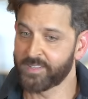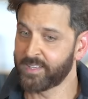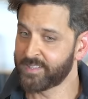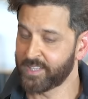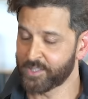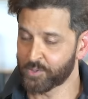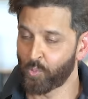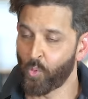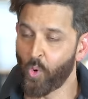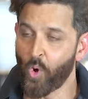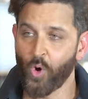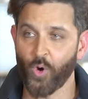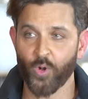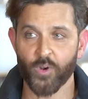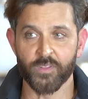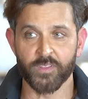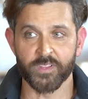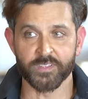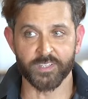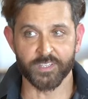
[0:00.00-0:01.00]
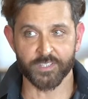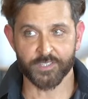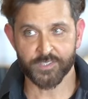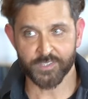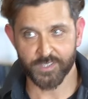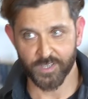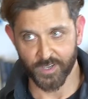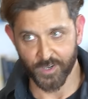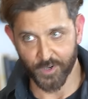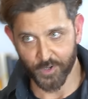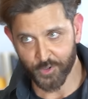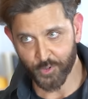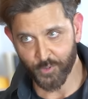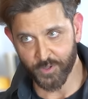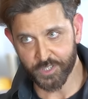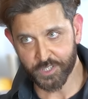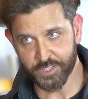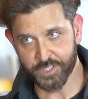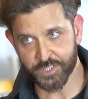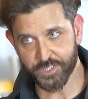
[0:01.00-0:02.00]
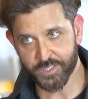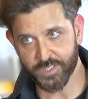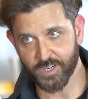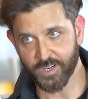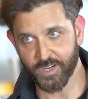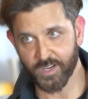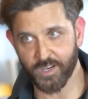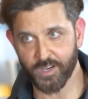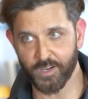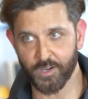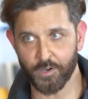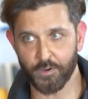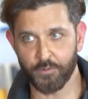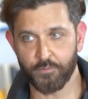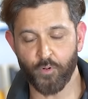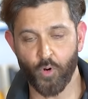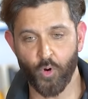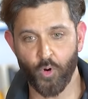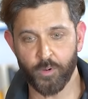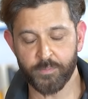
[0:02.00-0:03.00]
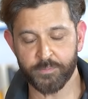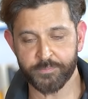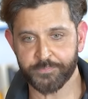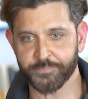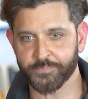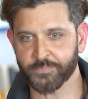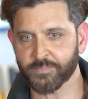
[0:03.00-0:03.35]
then there's War, and then there's Krish 4,